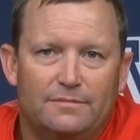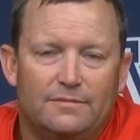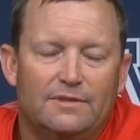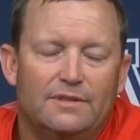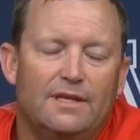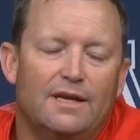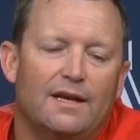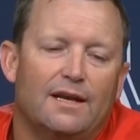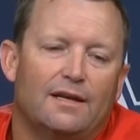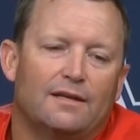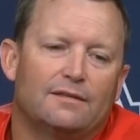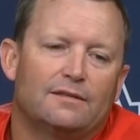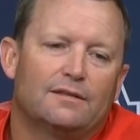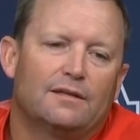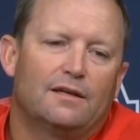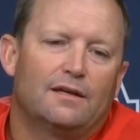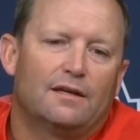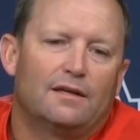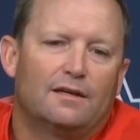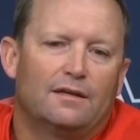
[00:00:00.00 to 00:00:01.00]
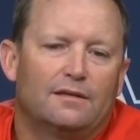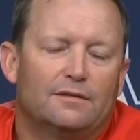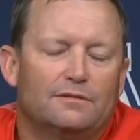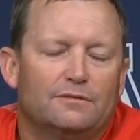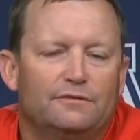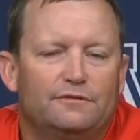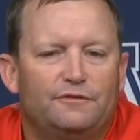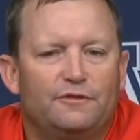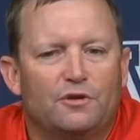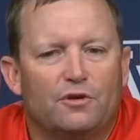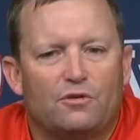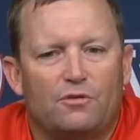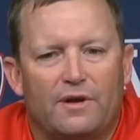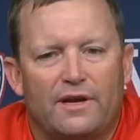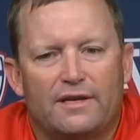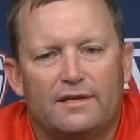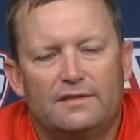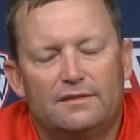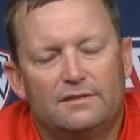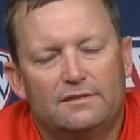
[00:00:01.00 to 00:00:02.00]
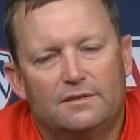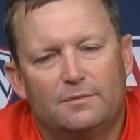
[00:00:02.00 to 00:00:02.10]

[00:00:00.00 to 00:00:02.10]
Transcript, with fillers: Yeah, uh, feel great